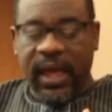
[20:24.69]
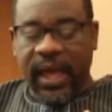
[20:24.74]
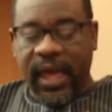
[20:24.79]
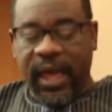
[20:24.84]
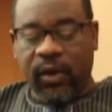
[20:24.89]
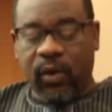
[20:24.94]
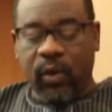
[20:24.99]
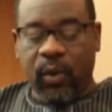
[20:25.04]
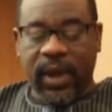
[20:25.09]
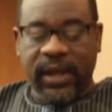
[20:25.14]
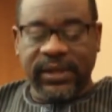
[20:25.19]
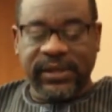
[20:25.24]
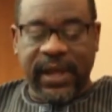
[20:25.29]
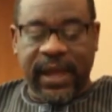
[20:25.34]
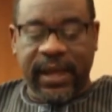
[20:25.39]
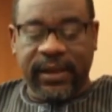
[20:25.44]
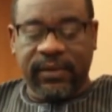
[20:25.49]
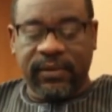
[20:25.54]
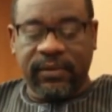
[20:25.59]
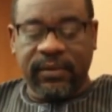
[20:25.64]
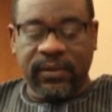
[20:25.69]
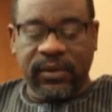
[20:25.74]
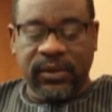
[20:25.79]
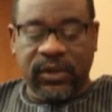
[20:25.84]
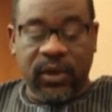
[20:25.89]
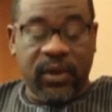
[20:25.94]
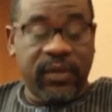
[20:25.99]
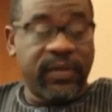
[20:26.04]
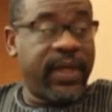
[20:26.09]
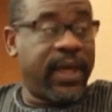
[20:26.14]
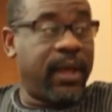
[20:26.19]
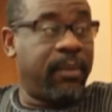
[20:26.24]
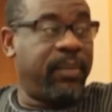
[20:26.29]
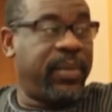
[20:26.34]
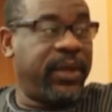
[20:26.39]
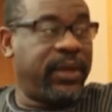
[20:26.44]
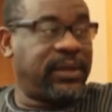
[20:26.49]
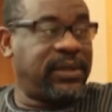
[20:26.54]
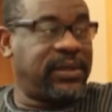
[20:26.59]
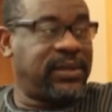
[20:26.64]
ECOWAS had done their
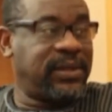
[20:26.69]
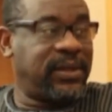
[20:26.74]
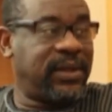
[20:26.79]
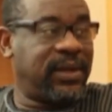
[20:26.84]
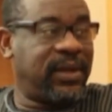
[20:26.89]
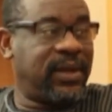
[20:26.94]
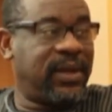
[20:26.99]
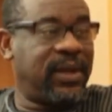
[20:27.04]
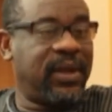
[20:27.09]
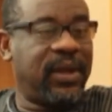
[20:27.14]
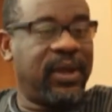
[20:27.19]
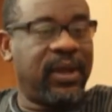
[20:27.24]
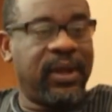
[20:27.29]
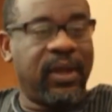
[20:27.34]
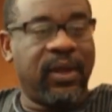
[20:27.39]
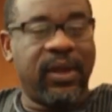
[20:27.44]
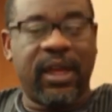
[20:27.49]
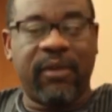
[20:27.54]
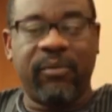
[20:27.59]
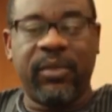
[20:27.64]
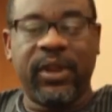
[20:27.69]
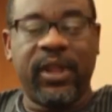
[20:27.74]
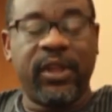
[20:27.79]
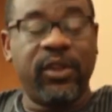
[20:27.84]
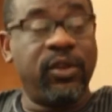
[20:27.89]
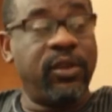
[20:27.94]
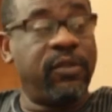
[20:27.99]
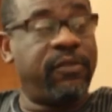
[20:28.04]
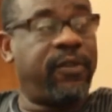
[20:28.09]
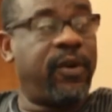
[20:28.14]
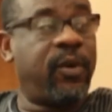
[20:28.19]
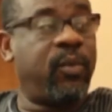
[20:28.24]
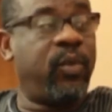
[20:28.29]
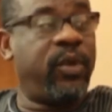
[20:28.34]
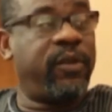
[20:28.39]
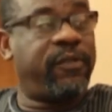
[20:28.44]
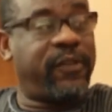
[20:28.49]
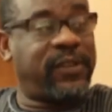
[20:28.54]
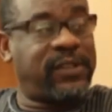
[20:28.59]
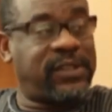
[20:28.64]
bit, there would have been a uniform
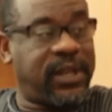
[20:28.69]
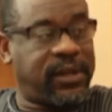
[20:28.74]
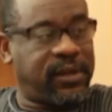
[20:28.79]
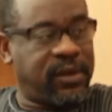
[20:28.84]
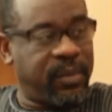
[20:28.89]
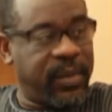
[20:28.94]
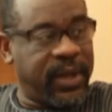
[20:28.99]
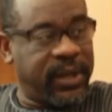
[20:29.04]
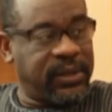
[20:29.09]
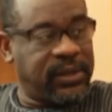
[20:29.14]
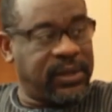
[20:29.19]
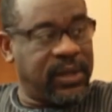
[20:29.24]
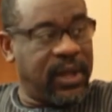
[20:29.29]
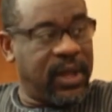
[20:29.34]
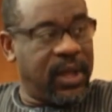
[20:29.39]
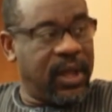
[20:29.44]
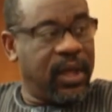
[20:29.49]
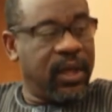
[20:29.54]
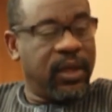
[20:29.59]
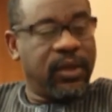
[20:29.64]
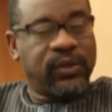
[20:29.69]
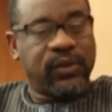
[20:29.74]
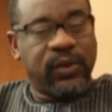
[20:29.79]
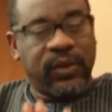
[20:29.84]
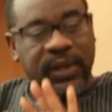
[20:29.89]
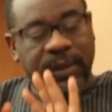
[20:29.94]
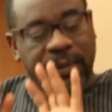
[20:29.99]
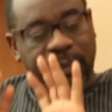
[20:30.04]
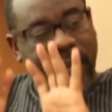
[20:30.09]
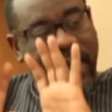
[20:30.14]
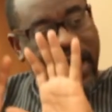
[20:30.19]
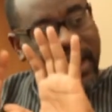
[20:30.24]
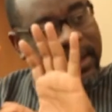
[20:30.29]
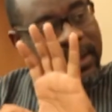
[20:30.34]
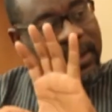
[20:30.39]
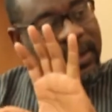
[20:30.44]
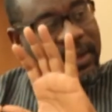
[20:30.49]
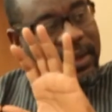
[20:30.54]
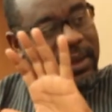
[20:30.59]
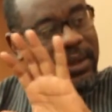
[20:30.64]
way for settlement. So the
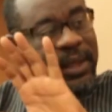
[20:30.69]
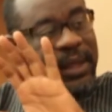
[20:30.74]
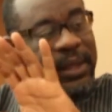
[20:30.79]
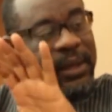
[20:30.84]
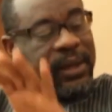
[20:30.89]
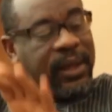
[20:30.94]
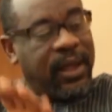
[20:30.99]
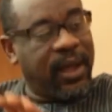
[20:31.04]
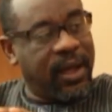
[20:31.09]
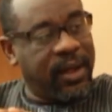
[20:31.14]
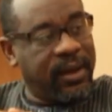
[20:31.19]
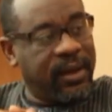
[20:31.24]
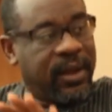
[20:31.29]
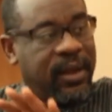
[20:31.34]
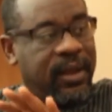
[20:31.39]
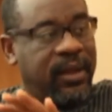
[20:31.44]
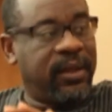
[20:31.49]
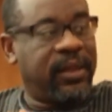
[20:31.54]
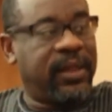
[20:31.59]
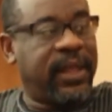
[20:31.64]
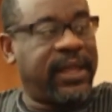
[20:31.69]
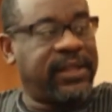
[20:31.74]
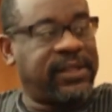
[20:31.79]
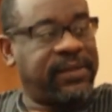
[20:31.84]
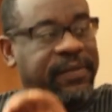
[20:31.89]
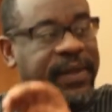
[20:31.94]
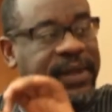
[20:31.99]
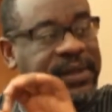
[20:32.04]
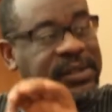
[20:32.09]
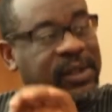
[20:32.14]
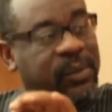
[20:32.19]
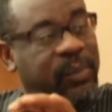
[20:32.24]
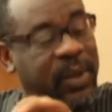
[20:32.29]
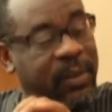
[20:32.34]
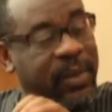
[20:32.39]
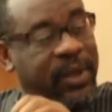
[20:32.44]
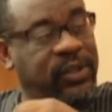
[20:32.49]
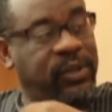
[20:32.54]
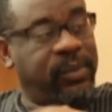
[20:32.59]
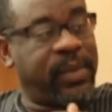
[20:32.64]
bank in Ghana that's effecting a
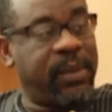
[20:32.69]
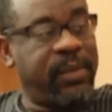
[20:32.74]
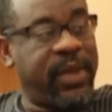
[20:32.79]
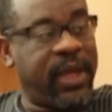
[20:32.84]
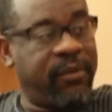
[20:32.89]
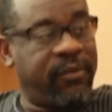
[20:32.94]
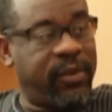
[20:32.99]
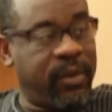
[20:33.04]
payment on my behalf